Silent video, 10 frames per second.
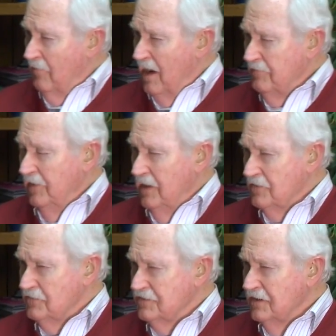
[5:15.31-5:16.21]
might be
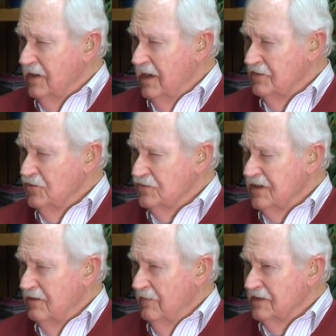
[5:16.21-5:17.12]
interested, can you
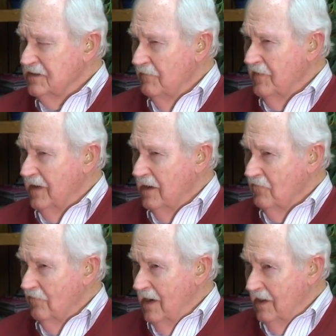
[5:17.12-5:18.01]
send me something
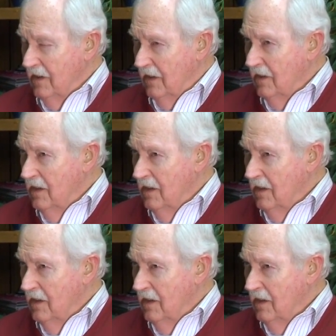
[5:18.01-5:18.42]
in writing?